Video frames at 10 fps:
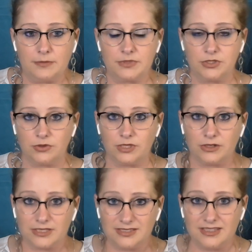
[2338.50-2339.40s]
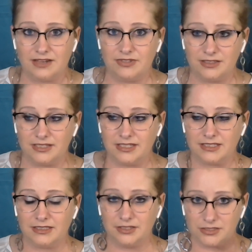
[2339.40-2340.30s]
So there is definitely a
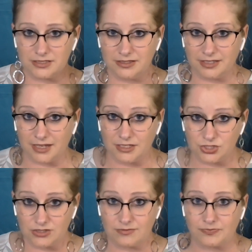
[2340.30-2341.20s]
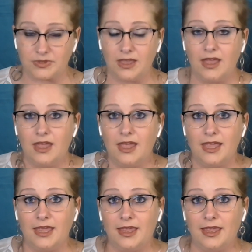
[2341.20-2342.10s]
clear delineation.
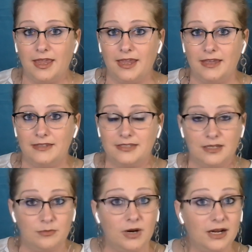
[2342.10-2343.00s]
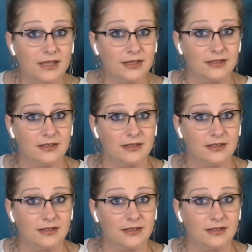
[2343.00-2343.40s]
And in my